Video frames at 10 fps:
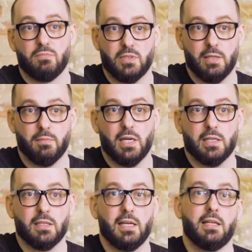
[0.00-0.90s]

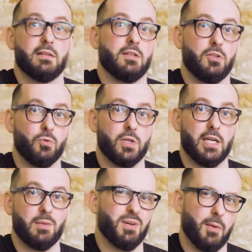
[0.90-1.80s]
Denmark and the
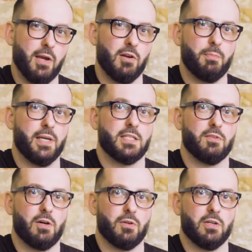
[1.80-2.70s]
UK, primarily based
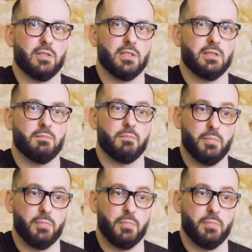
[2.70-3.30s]
around London.